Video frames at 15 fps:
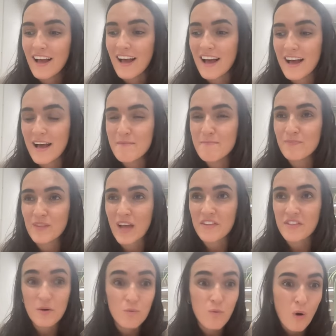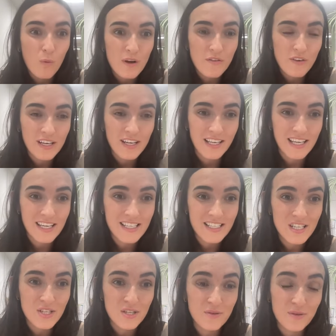I think what we're really keen
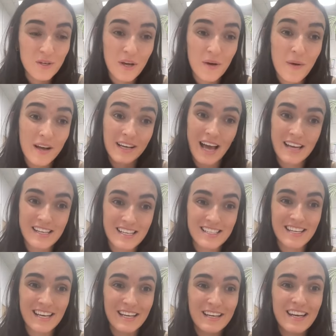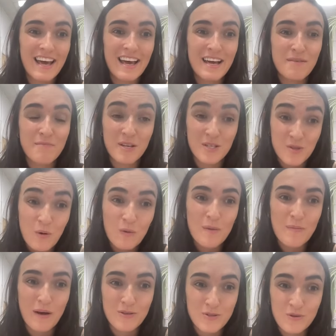to do, at Cadoxton, it's all
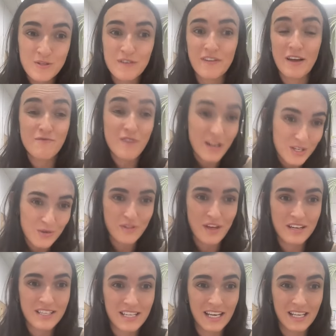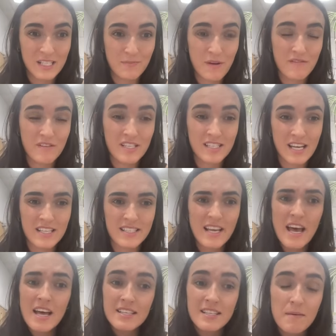about sort of like rich, authentic experiences,
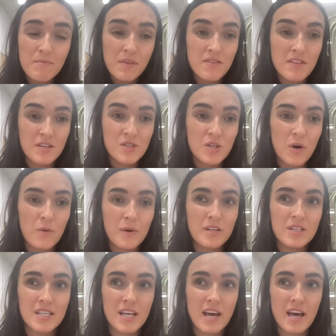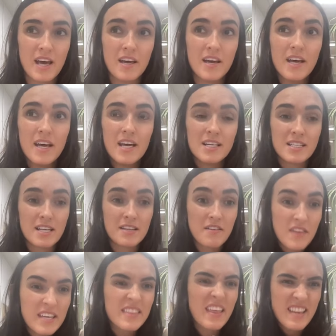something that's going to
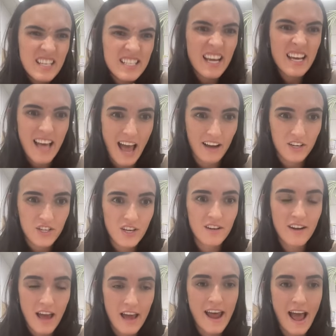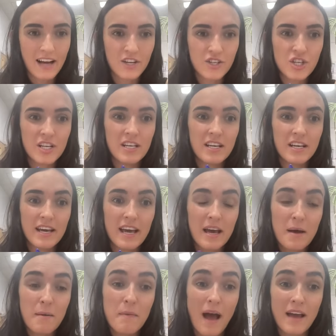they can take action and actually,
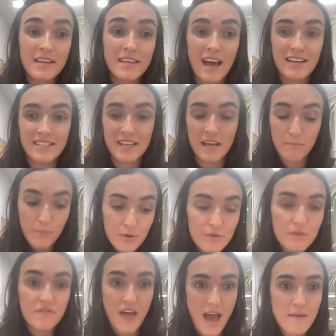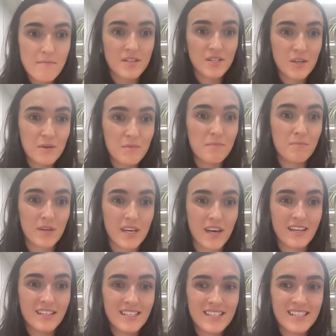I guess, improve them as human
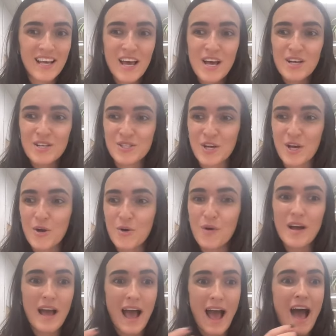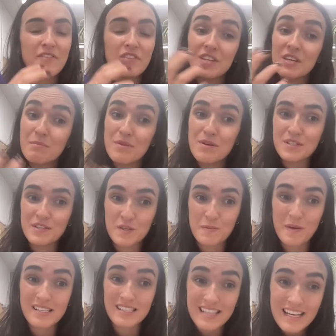beings. So having the immersive
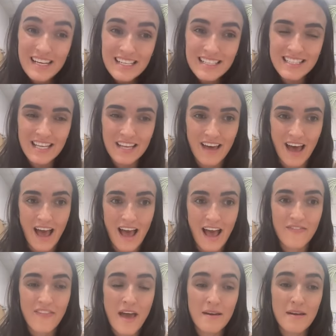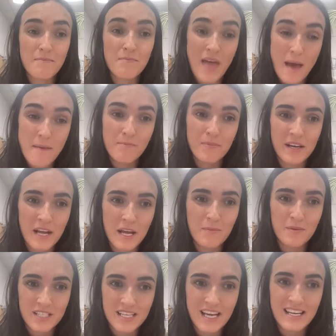space linked to that, and then them being
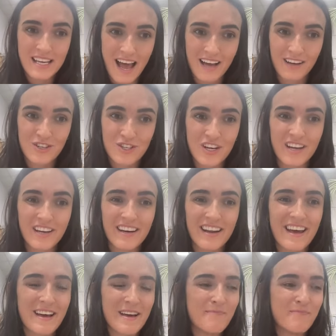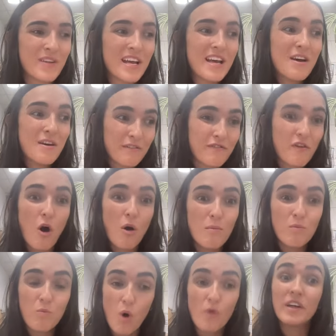able to take action from
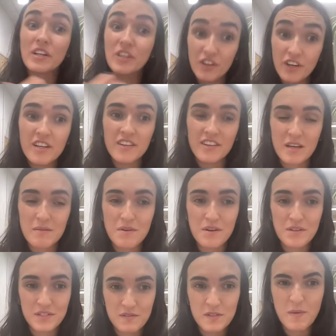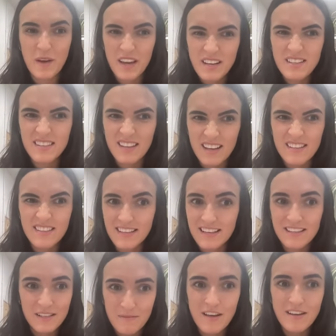what they learn in the immersive space
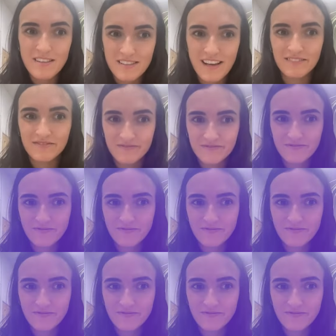is amazing.